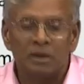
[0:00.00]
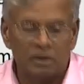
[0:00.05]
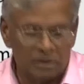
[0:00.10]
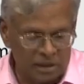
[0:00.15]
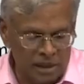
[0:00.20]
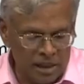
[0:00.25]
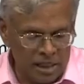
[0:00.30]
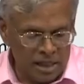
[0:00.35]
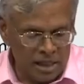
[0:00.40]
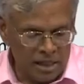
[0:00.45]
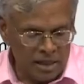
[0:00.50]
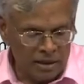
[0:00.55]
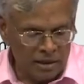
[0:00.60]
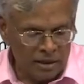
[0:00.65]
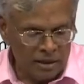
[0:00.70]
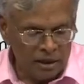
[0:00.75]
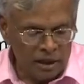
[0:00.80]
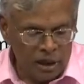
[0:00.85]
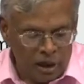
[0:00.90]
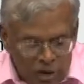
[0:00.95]
the
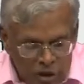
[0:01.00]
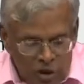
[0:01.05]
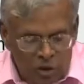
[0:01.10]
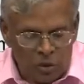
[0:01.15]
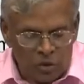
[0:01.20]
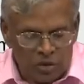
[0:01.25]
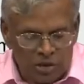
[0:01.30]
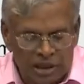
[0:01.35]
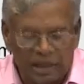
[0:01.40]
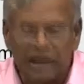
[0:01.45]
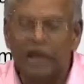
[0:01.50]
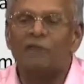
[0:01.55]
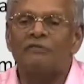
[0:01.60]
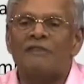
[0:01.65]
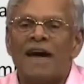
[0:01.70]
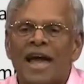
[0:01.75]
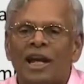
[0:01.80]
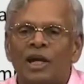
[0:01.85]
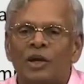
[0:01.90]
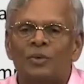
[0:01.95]
induced grid
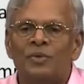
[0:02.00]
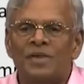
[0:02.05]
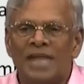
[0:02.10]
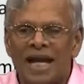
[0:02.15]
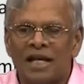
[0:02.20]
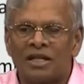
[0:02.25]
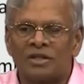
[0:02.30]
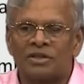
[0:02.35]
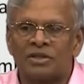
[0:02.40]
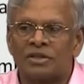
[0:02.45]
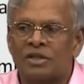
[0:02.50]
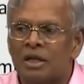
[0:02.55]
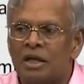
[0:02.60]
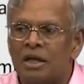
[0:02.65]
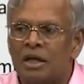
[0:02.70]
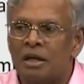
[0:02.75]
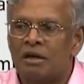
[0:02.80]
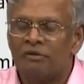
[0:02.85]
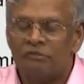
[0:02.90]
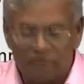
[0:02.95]
value X
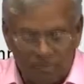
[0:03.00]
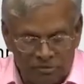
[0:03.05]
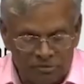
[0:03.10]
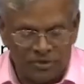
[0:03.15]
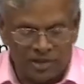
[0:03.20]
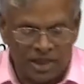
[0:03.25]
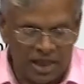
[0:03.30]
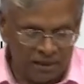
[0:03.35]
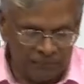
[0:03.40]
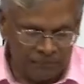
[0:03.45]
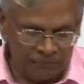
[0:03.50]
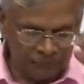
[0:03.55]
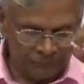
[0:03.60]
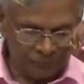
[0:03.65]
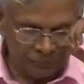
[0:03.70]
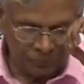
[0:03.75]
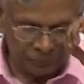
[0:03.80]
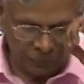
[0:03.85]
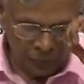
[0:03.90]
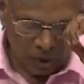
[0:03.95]
from Z.
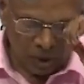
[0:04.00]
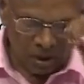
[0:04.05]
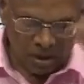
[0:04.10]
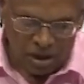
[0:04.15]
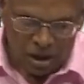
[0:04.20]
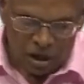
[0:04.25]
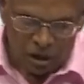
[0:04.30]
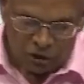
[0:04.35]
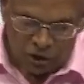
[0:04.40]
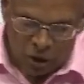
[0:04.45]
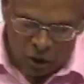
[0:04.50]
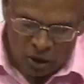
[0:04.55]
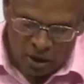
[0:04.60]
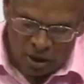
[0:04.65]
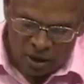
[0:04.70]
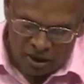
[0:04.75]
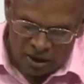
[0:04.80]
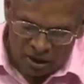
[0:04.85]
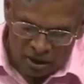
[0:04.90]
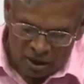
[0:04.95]
So
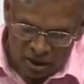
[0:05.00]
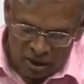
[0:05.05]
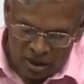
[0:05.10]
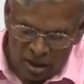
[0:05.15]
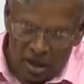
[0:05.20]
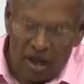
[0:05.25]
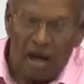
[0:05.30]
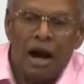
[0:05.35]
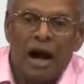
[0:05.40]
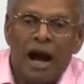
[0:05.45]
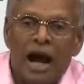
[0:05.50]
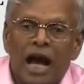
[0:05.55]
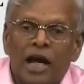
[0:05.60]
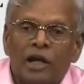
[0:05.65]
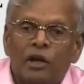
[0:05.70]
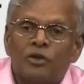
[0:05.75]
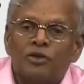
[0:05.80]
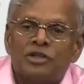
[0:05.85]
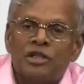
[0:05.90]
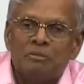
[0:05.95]
I
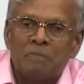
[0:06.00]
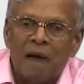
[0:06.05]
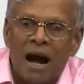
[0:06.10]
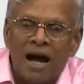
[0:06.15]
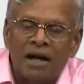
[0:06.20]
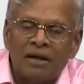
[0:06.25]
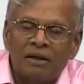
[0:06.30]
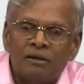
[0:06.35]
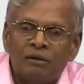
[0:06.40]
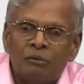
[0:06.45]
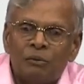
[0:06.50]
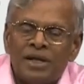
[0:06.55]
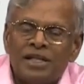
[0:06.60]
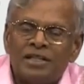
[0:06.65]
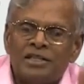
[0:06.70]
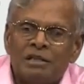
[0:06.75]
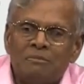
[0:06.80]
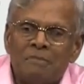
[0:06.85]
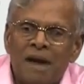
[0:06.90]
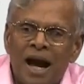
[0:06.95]
know Z bar. What
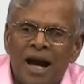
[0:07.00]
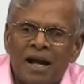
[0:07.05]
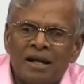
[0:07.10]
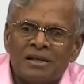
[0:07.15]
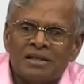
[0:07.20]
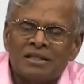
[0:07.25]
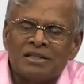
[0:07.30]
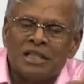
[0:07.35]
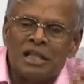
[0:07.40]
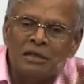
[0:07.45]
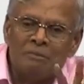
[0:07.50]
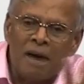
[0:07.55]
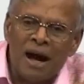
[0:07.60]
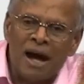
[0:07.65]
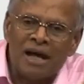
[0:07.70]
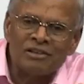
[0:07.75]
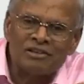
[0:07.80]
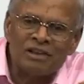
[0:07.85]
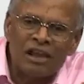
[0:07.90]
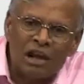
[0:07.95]
is Z bar? Z
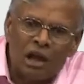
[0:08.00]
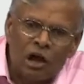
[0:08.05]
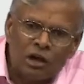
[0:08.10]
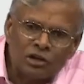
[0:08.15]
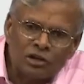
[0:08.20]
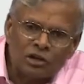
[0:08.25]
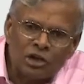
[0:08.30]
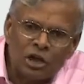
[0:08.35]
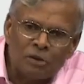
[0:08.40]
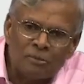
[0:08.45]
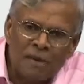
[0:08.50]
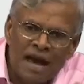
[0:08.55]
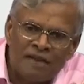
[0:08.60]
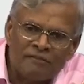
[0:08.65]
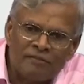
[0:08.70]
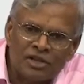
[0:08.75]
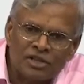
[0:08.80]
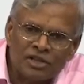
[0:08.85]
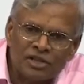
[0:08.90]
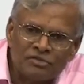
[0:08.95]
bar is the long term
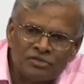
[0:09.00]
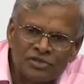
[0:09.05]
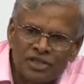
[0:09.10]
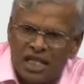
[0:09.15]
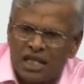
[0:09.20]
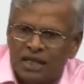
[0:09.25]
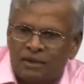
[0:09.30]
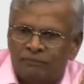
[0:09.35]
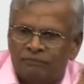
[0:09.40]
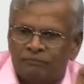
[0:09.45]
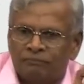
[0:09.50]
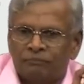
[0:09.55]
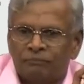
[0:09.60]
average of Z.